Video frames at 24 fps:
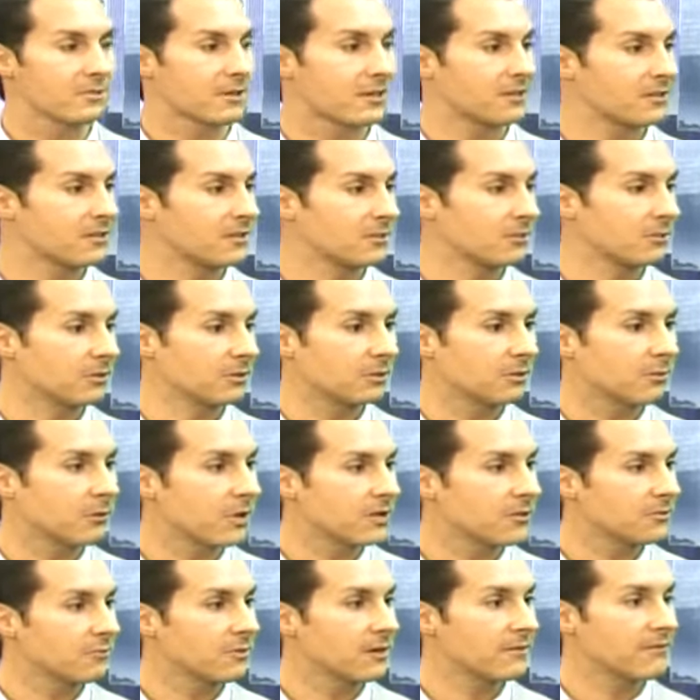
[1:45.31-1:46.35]
tries to do a
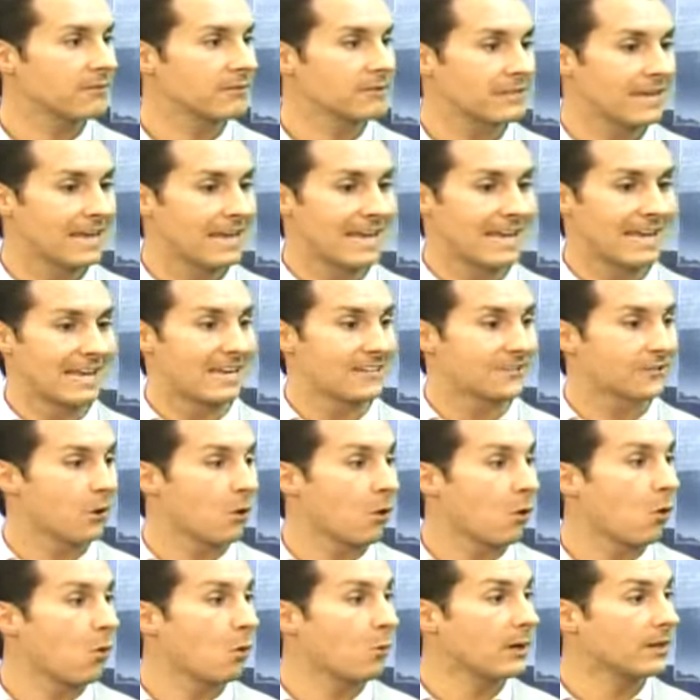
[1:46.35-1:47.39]
cross-reference, it's
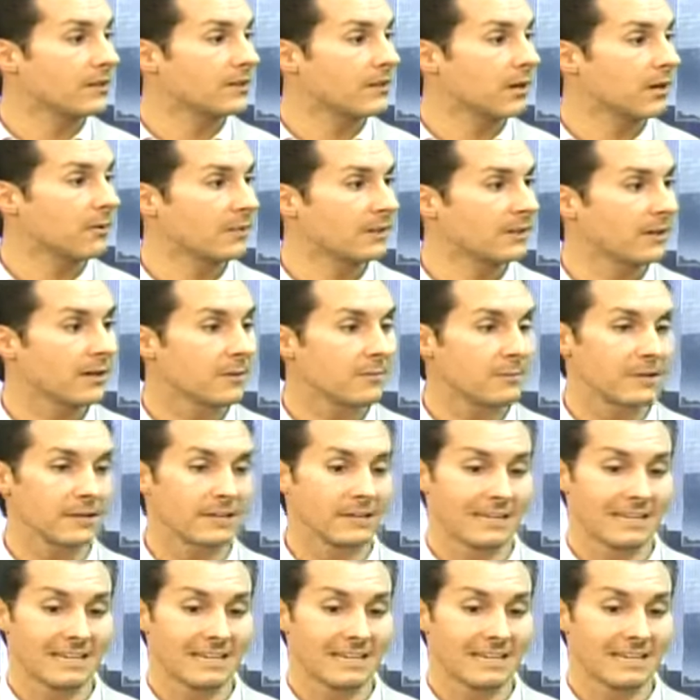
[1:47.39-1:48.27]
always coming up, and